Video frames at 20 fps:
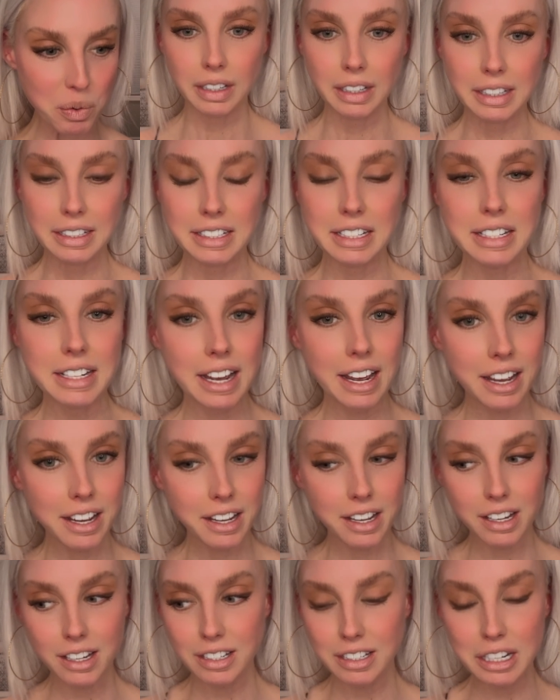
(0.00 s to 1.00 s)
Today
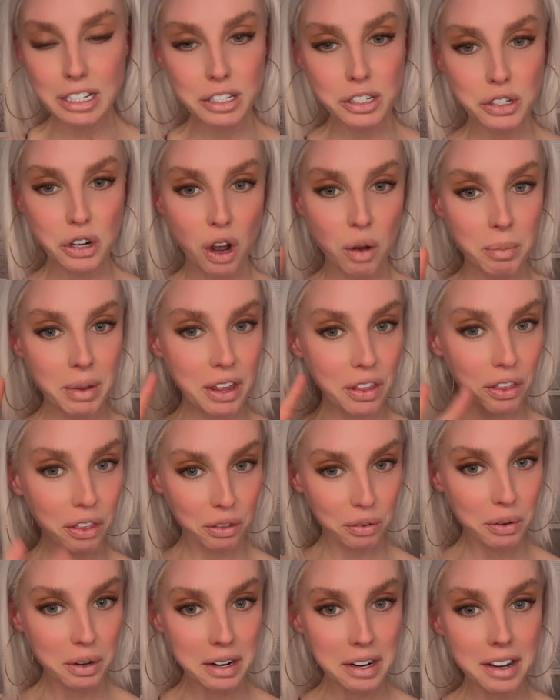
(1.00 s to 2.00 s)
is installment
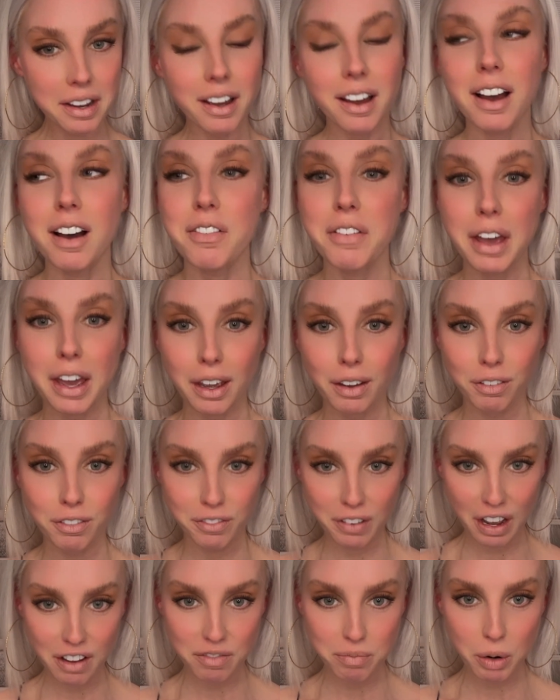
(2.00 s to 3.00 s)
3 of a
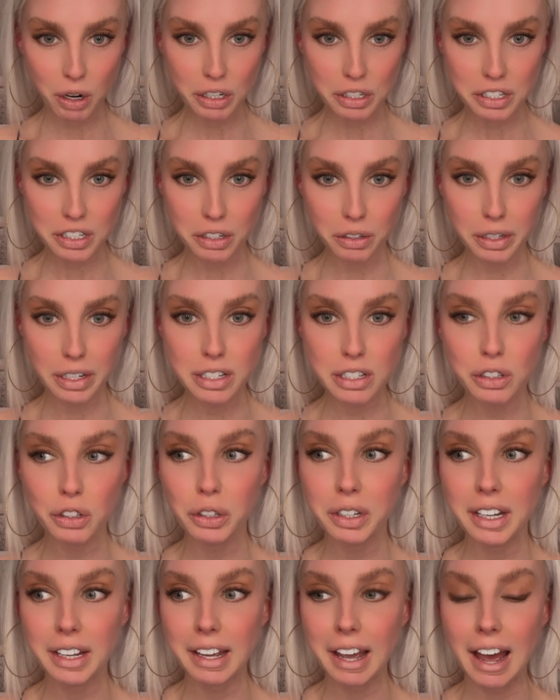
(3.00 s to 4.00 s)
5-part series
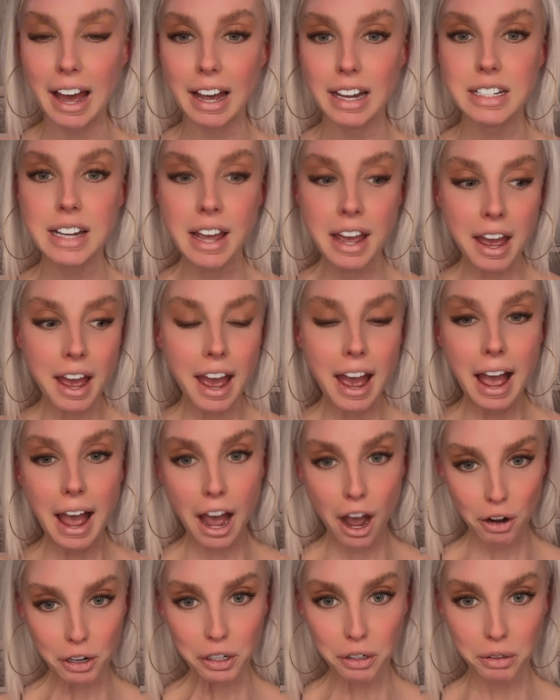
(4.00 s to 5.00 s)
looking at
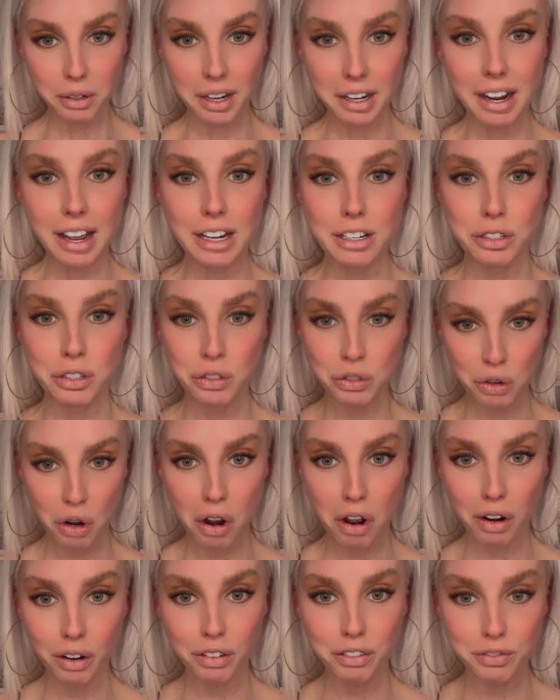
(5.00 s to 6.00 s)
how to create a
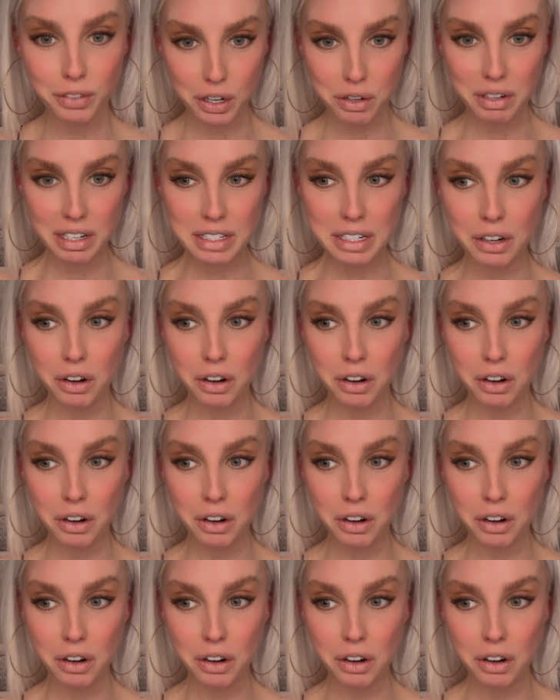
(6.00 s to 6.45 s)
strong fundraising